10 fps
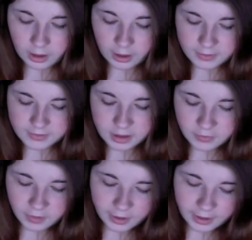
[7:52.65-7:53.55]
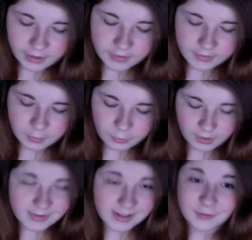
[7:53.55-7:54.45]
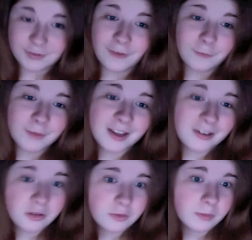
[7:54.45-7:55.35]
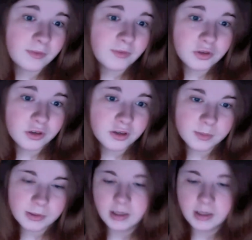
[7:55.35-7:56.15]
I still love Artie in his own ways. I love Kevin McHale's my future husband.